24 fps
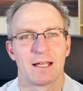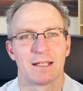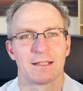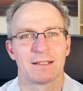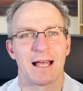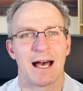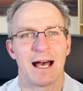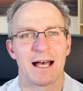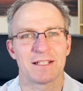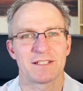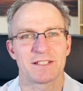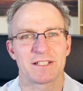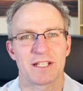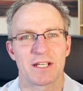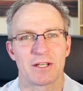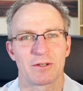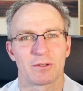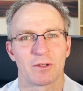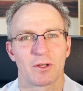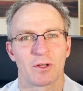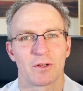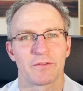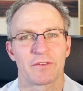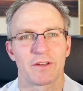Last year,
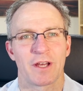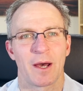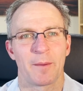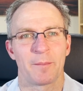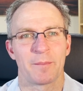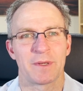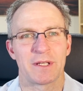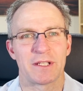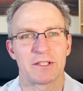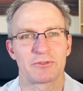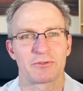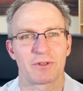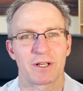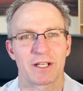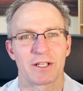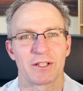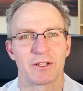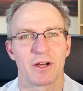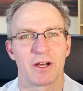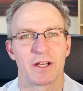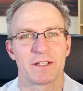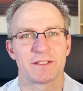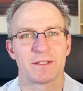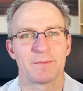a lot of companies
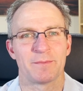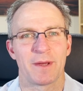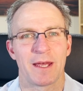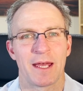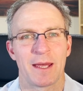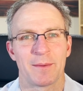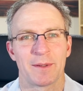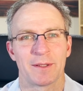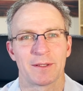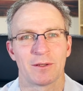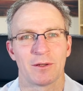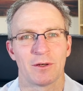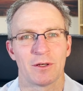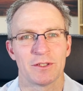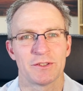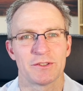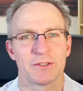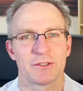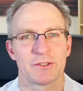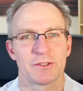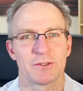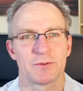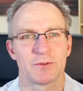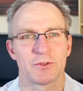recognised impairment
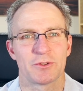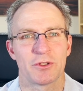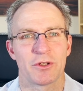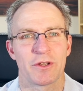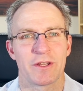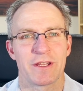loss due to